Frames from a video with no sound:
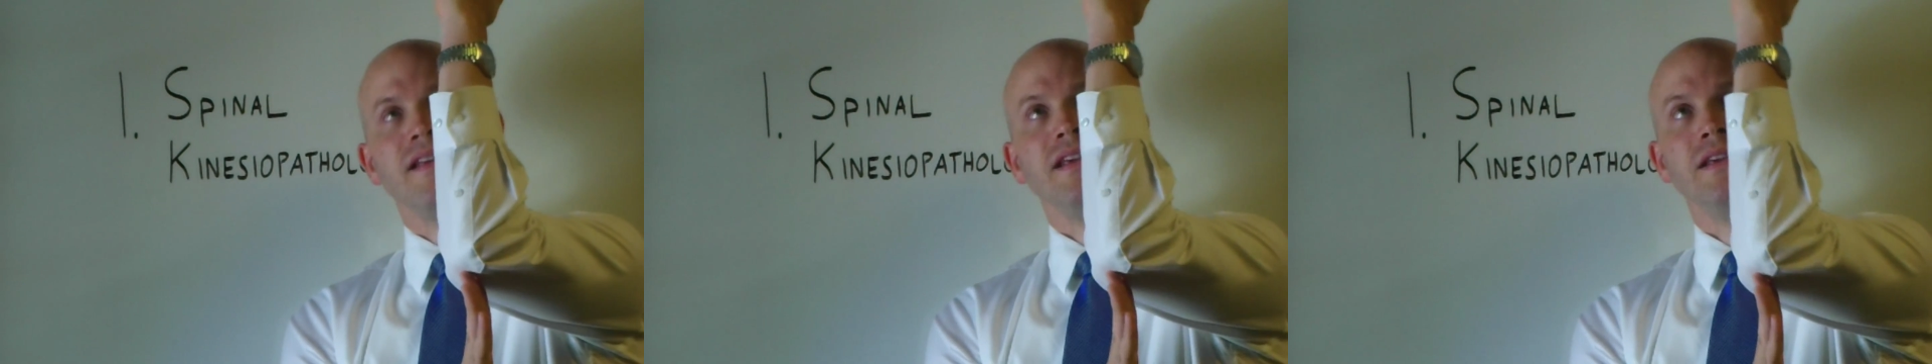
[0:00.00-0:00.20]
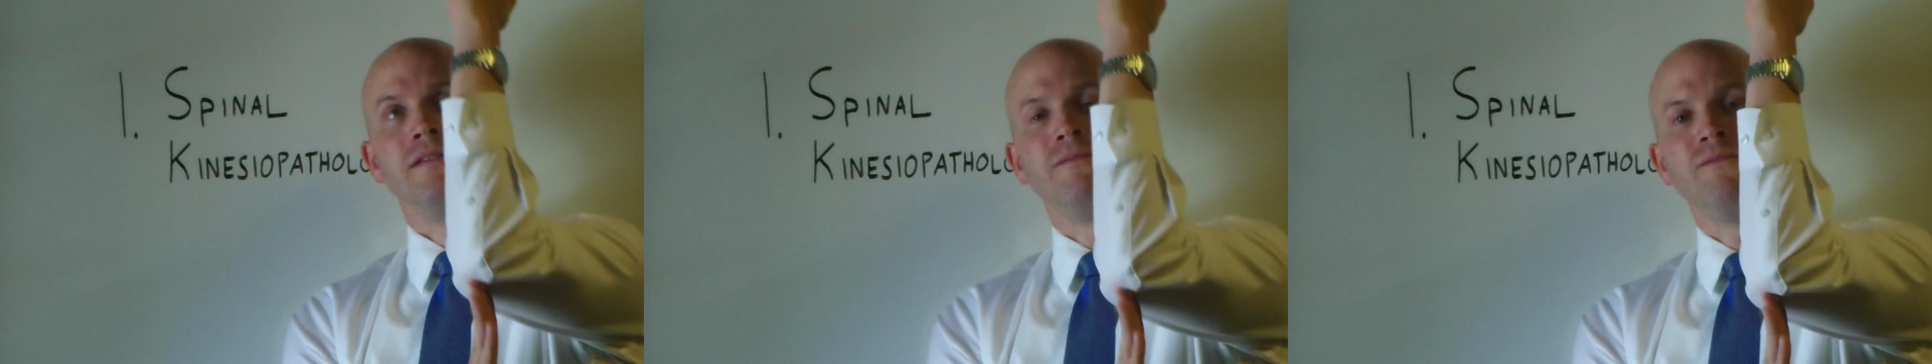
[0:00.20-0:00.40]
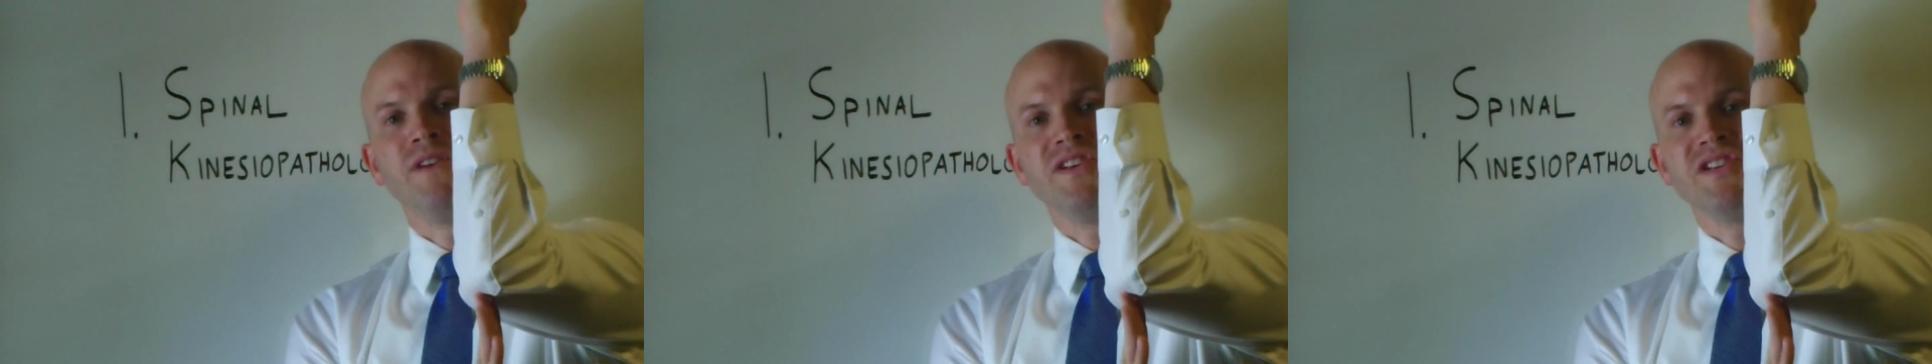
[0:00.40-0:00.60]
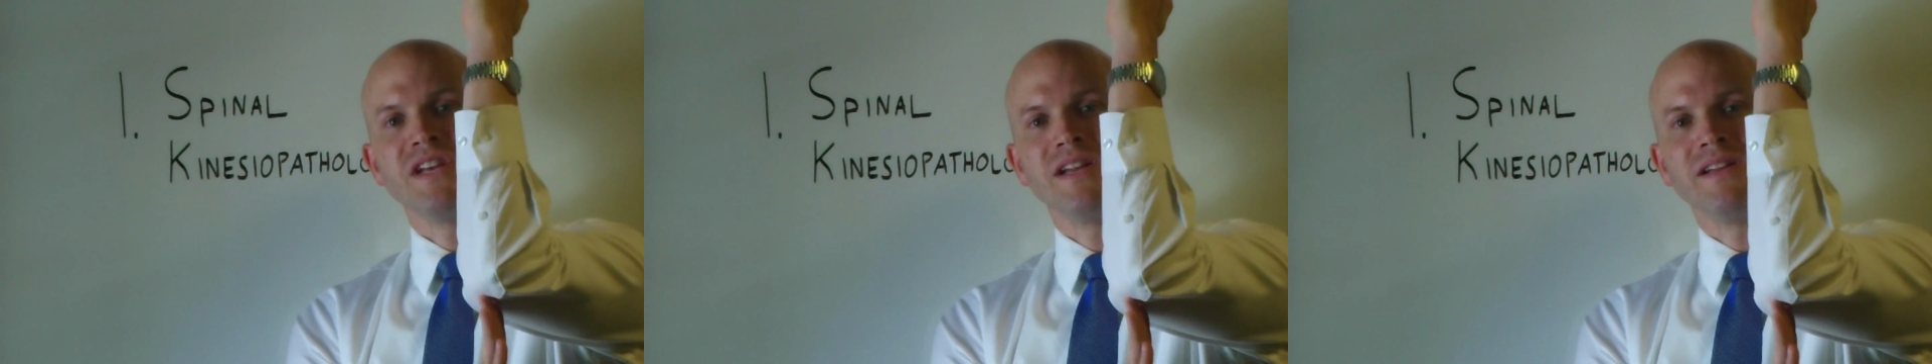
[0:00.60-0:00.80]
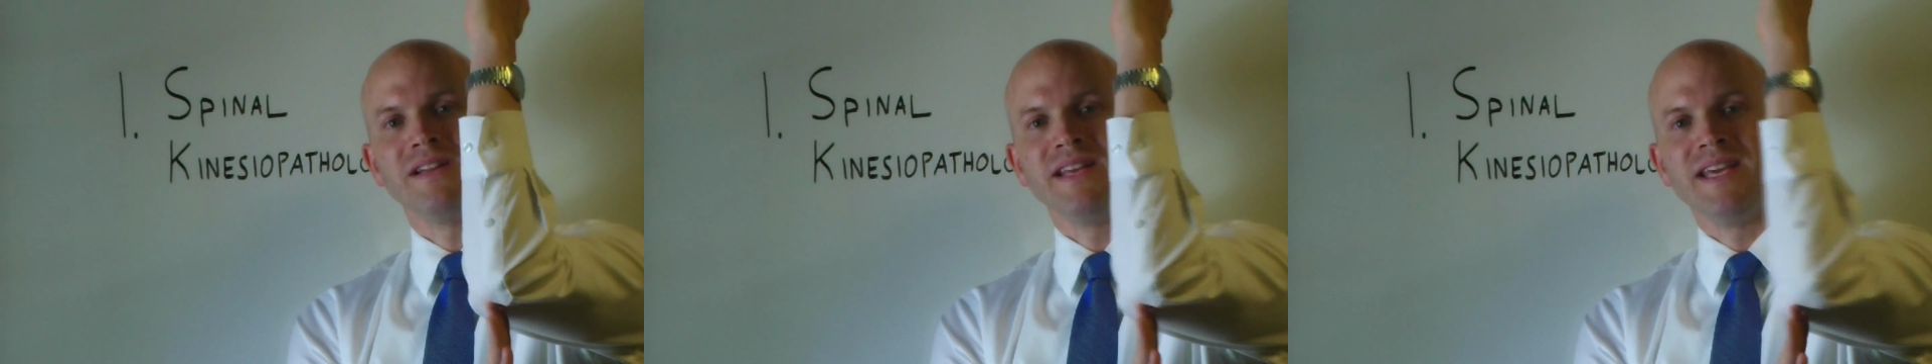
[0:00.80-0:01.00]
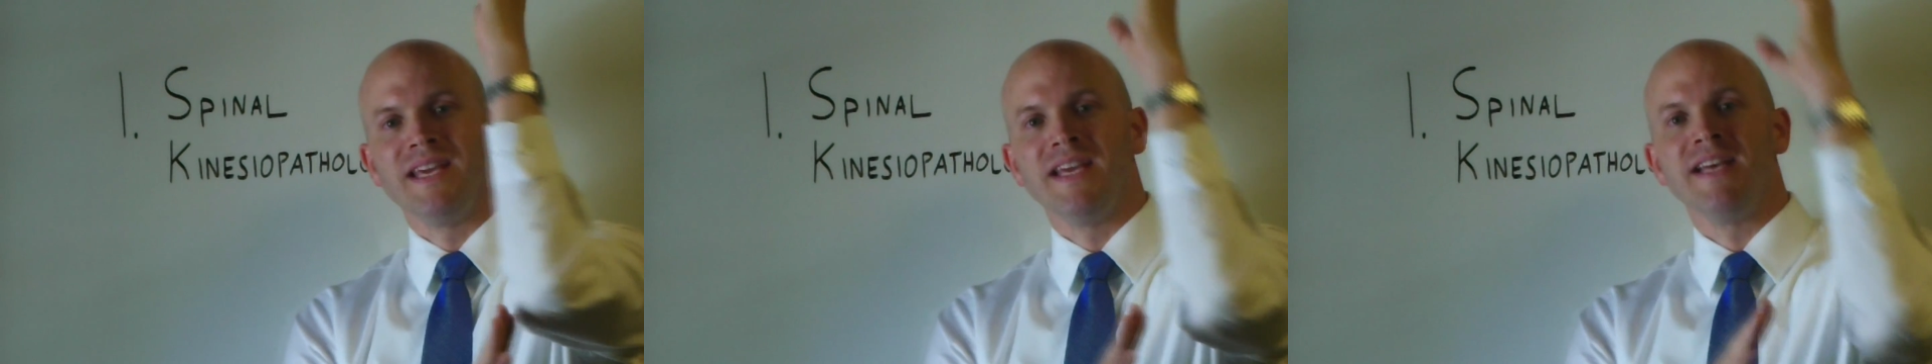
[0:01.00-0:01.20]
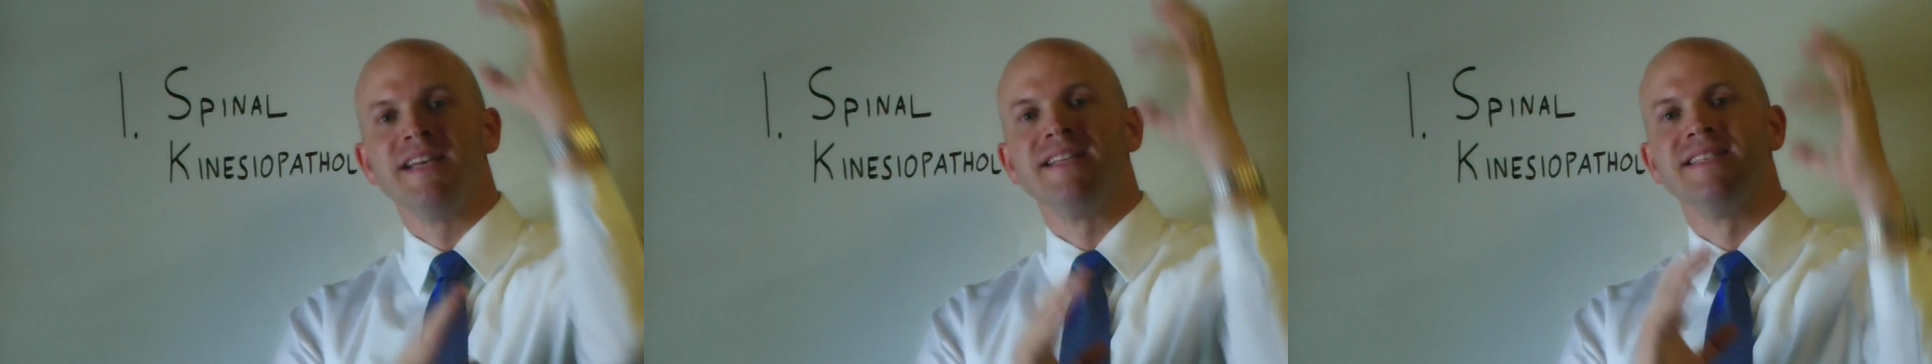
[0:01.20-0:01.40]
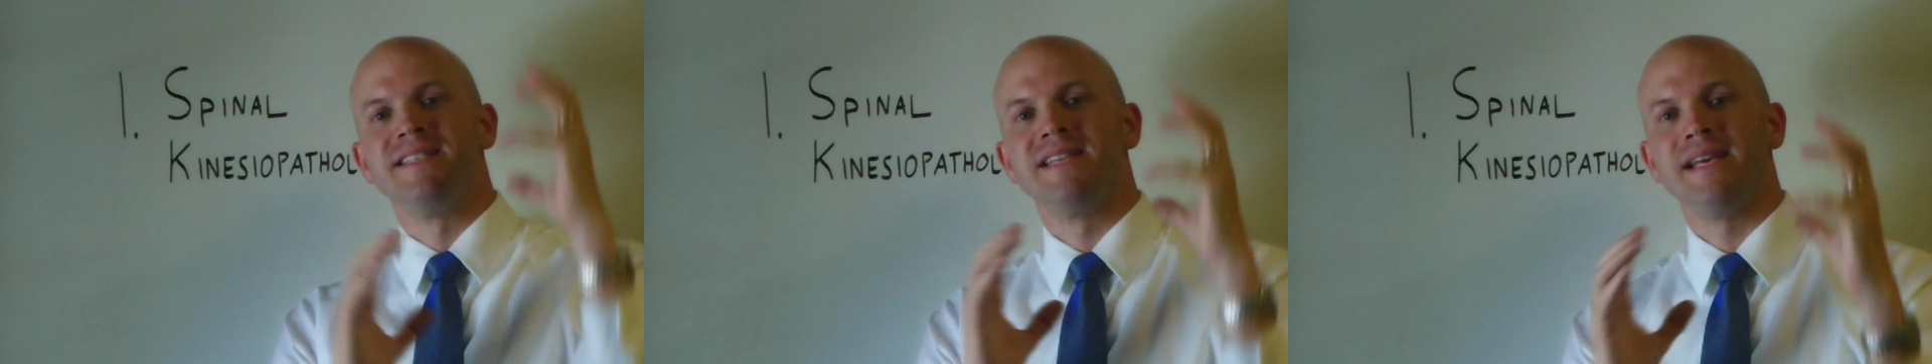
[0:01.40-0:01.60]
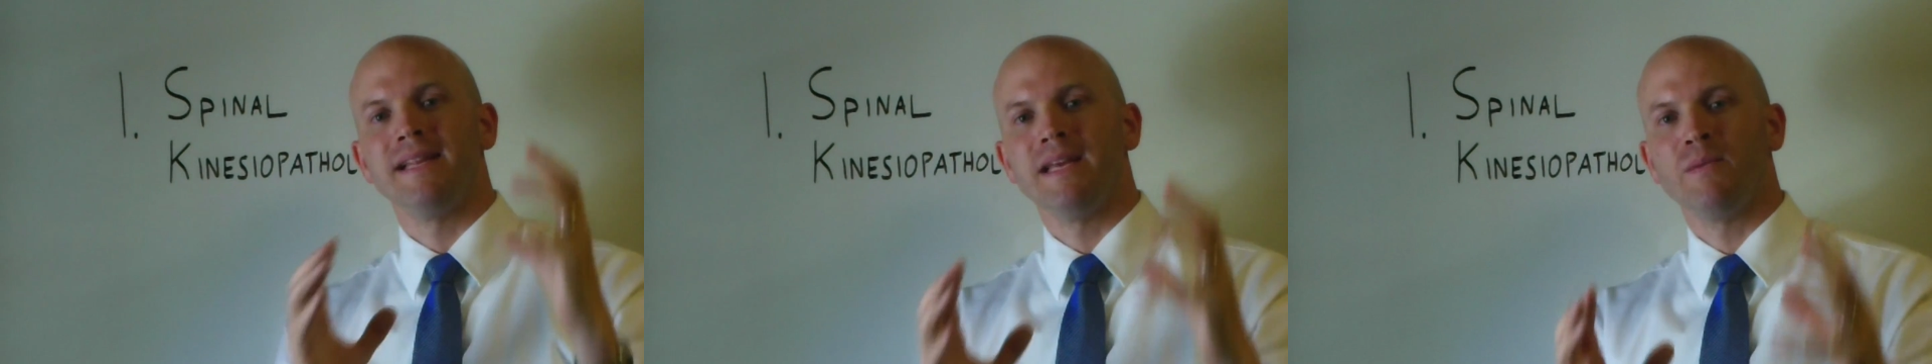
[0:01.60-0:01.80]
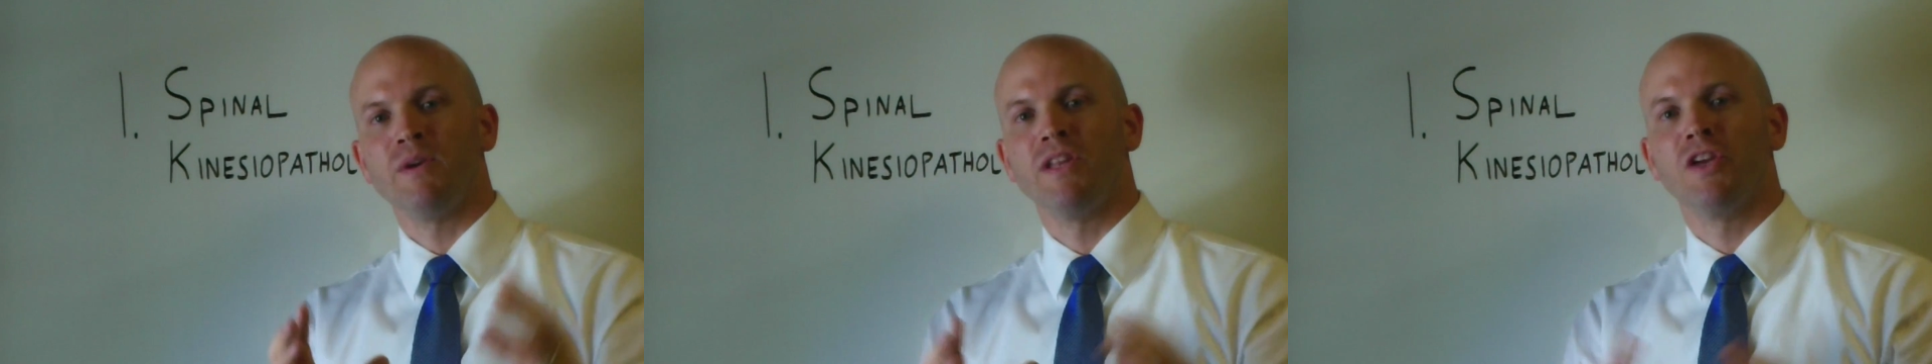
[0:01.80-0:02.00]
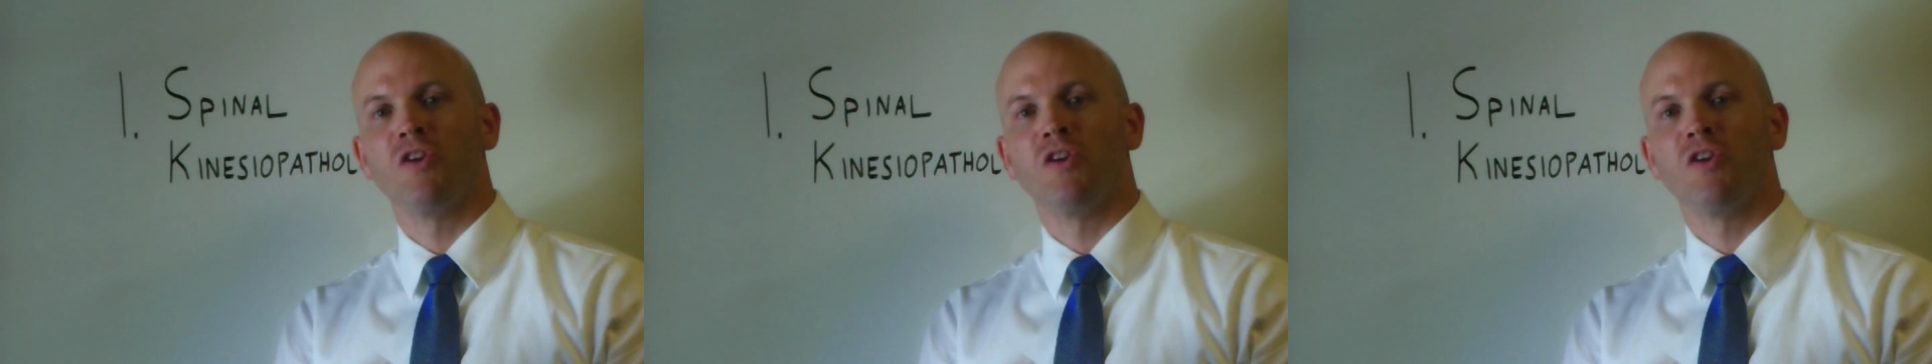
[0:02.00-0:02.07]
efficiently dealing with